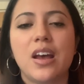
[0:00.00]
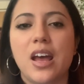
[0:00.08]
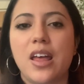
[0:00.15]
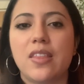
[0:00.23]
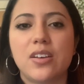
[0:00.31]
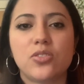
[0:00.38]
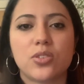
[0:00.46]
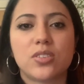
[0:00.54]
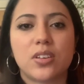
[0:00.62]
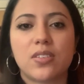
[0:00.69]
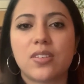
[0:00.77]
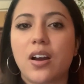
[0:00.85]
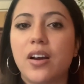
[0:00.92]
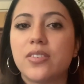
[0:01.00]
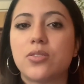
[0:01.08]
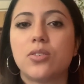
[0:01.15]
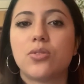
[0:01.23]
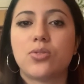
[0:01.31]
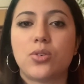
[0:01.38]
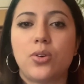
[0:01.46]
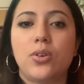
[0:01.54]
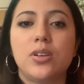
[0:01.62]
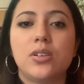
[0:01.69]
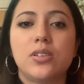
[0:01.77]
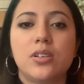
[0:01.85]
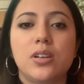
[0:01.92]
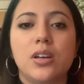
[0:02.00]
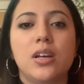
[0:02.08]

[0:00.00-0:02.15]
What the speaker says: and they just discuss certain